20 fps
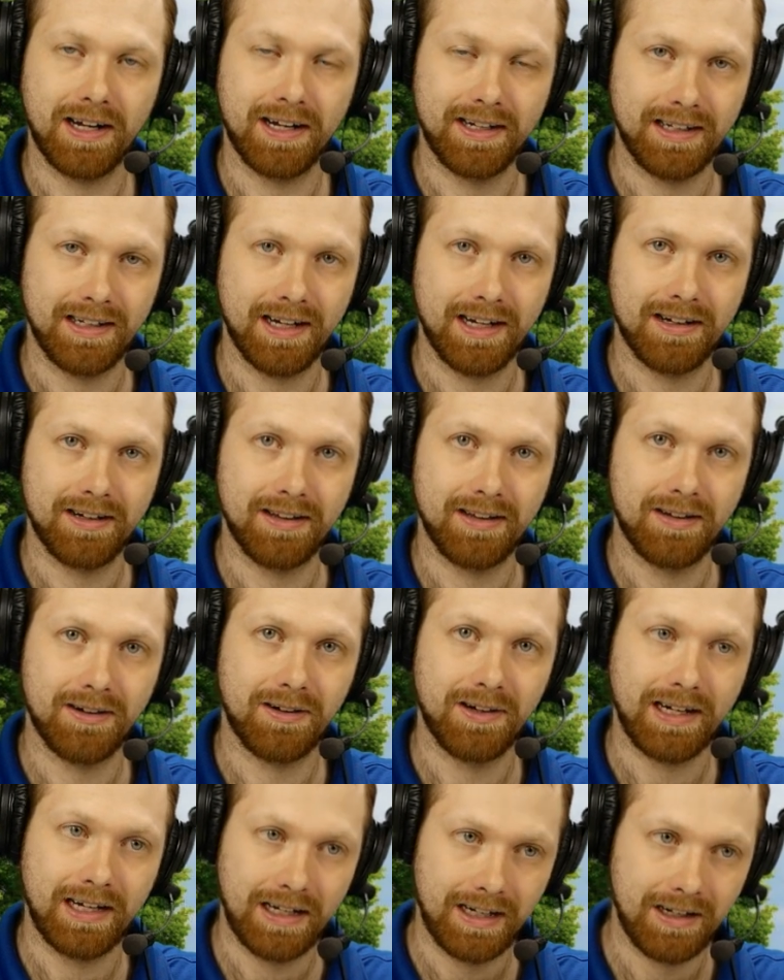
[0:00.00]
and yet
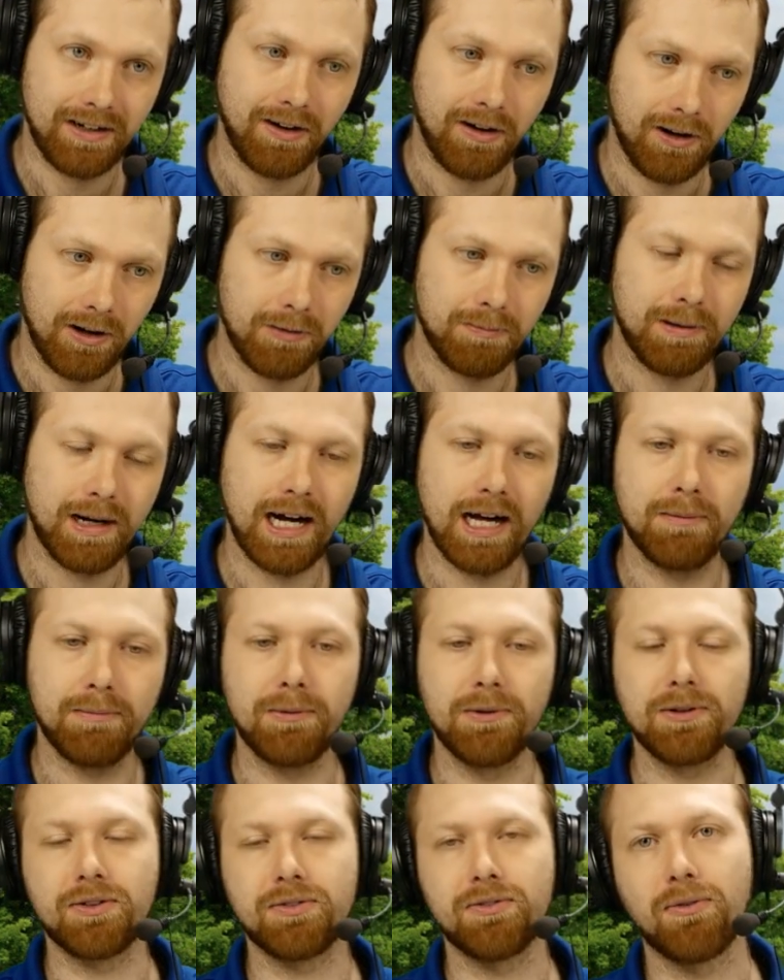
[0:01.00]
they're in our
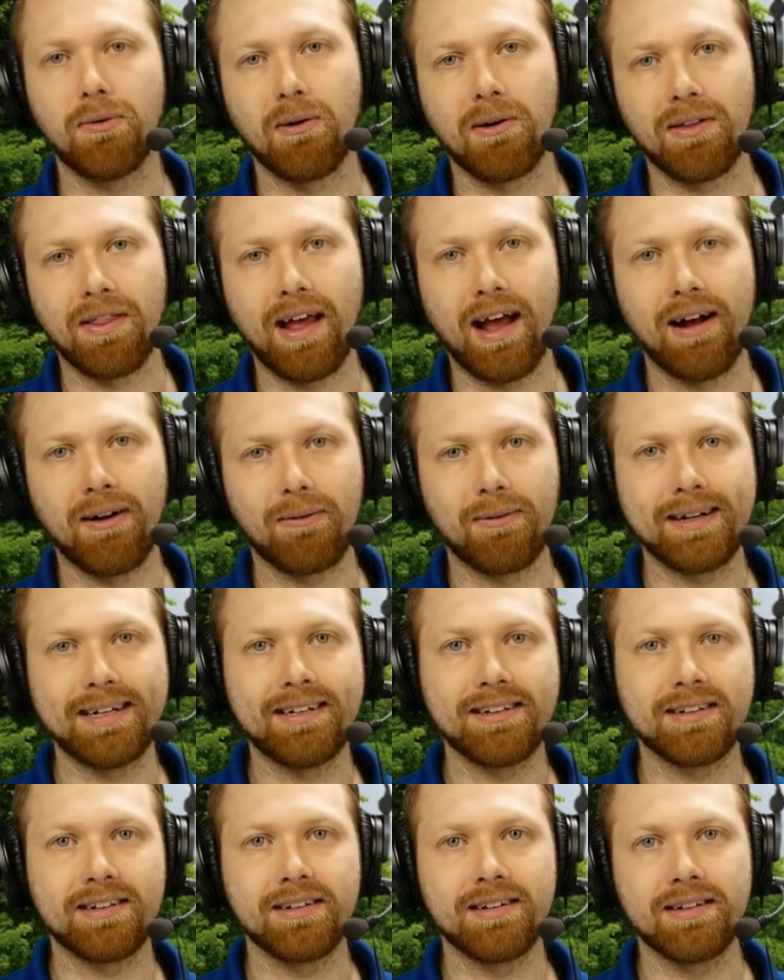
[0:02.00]
Bibles for that
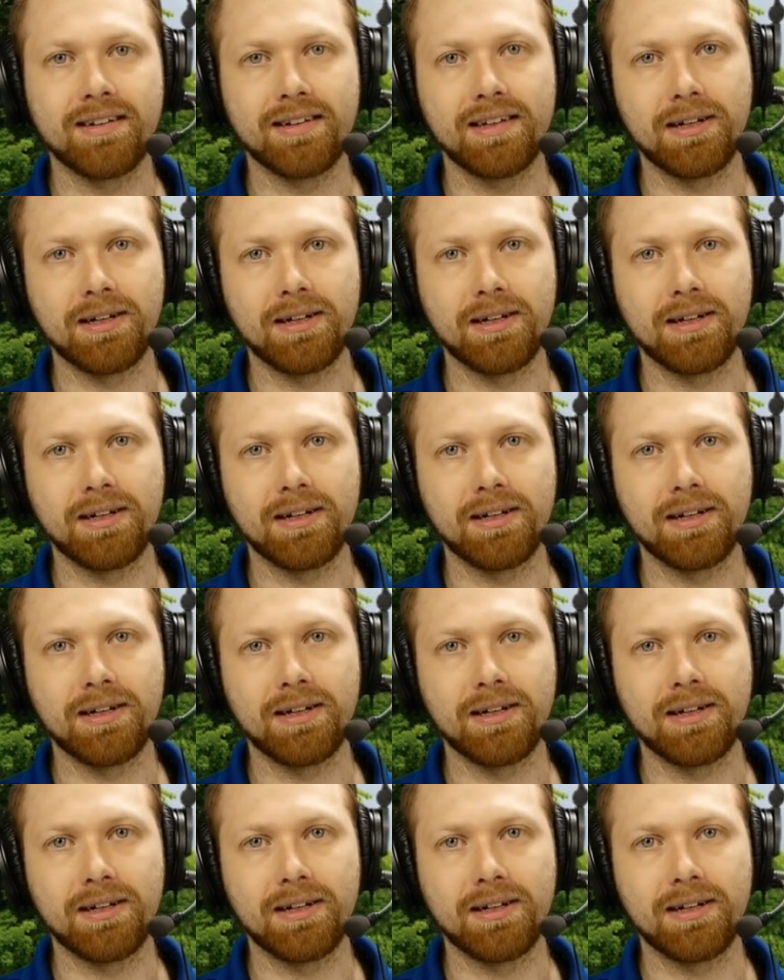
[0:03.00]
reason.